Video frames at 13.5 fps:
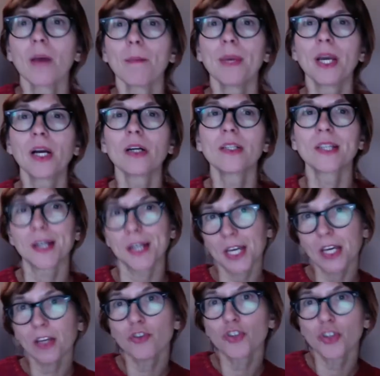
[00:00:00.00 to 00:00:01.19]
because
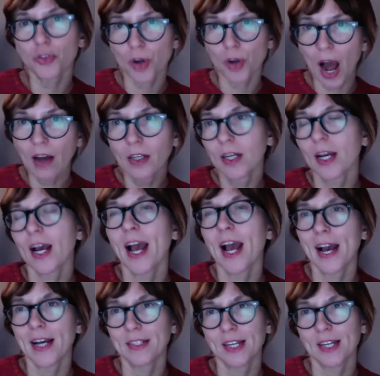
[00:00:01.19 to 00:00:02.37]
each track
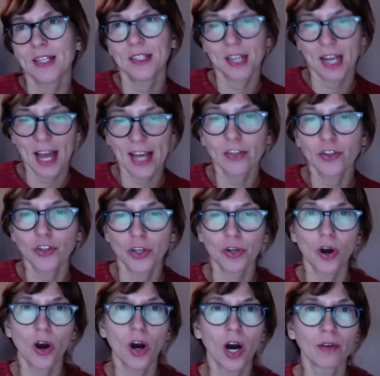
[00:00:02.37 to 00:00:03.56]
has a selection
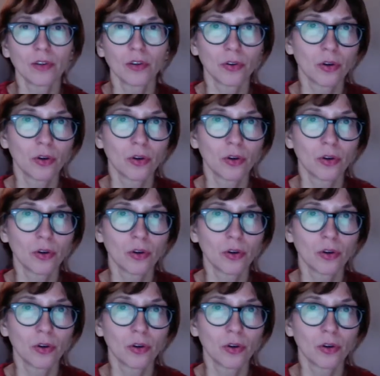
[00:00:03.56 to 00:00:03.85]
of